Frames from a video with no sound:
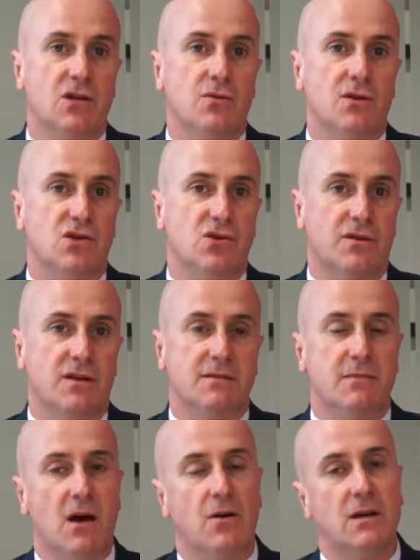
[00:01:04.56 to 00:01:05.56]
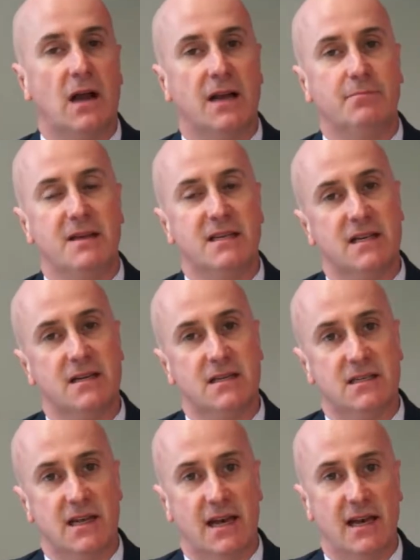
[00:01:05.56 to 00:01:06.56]
to ensure there's no
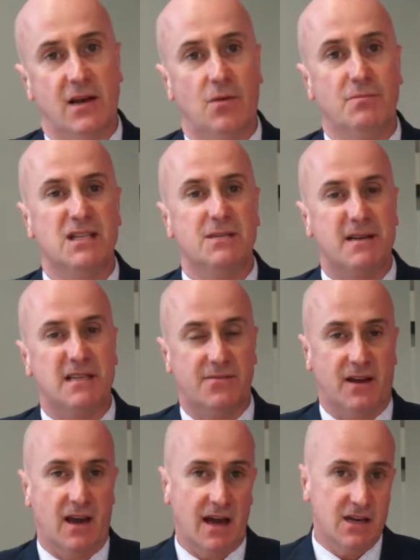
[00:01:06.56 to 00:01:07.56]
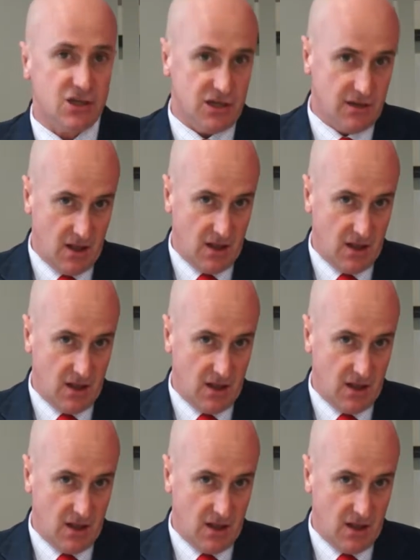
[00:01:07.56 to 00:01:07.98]
misunderstanding or misspecification